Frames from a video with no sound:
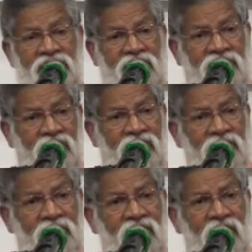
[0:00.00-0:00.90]
they talk
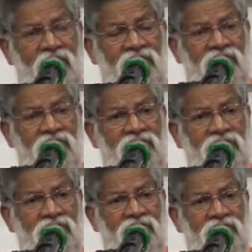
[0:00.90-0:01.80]
about God,
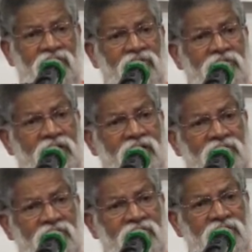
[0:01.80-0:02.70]
you
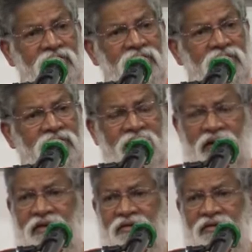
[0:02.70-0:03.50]
become silent.